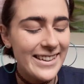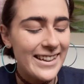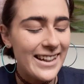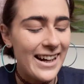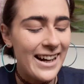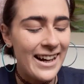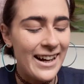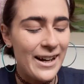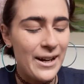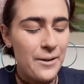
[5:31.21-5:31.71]

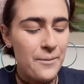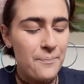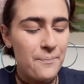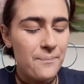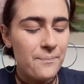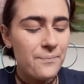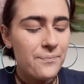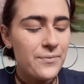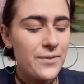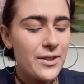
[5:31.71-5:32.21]

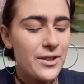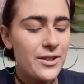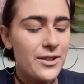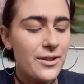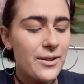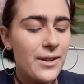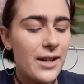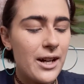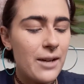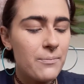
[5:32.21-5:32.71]
So
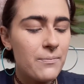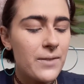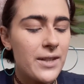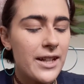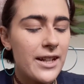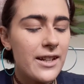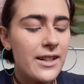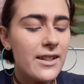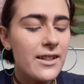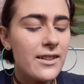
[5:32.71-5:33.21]
I'm
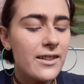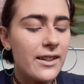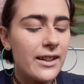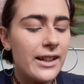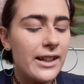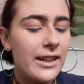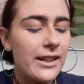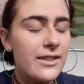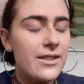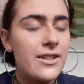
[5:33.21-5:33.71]
getting
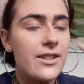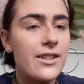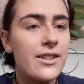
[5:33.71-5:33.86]
that